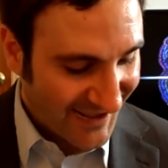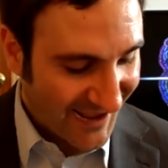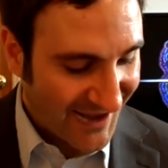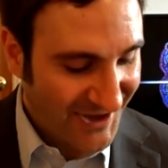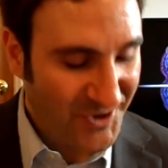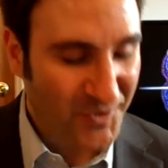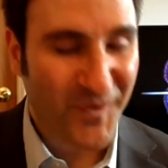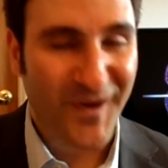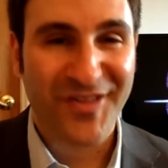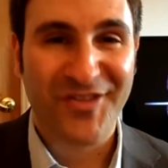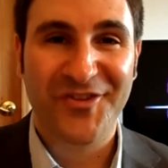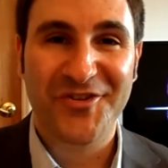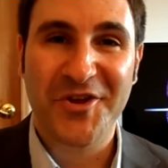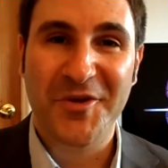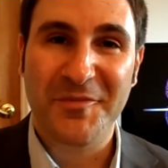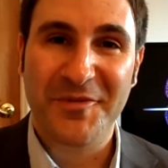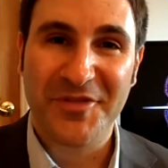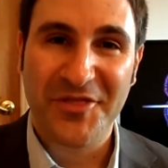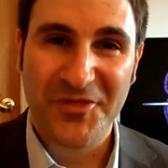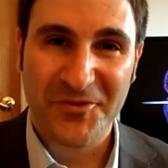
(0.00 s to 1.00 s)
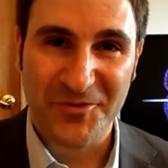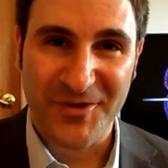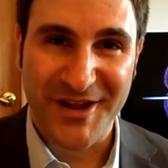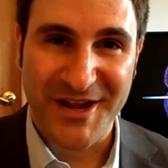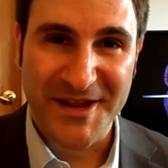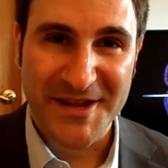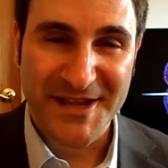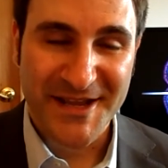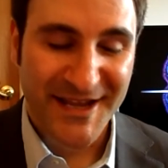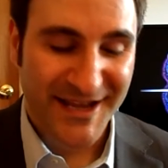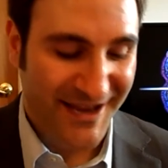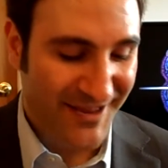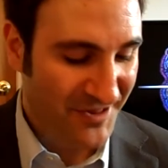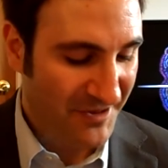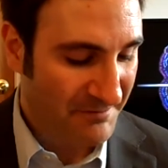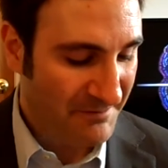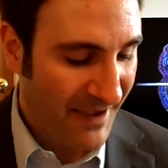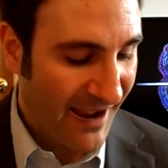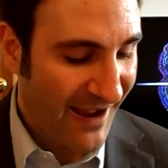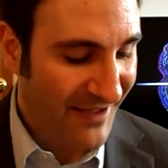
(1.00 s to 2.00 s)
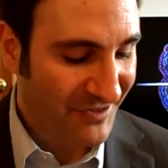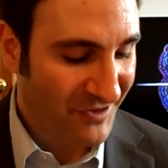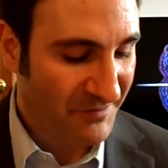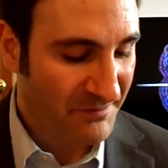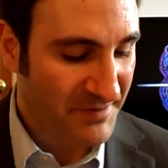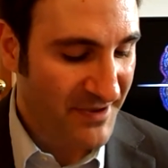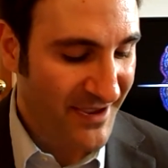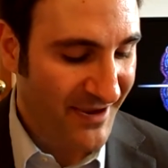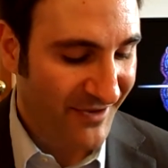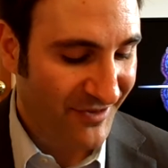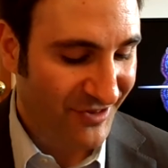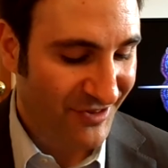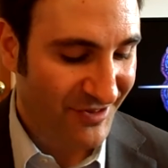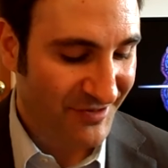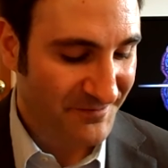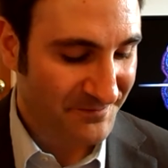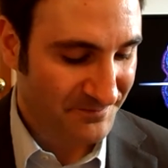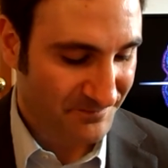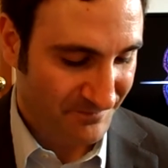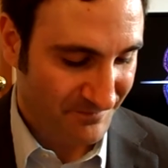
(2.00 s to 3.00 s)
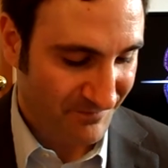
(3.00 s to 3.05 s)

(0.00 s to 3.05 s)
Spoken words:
And question number 3 is a Pat's Picks.